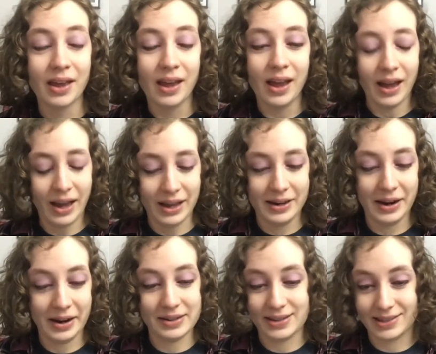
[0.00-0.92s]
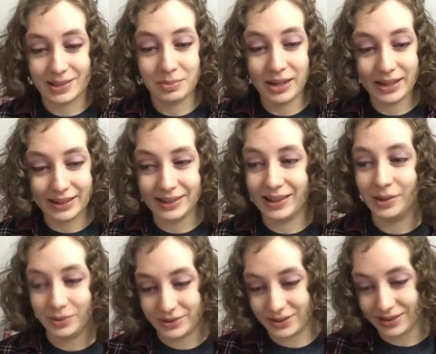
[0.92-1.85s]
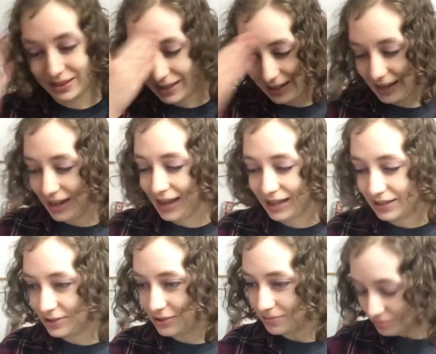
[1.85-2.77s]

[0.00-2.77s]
And I just immediately was just like, head,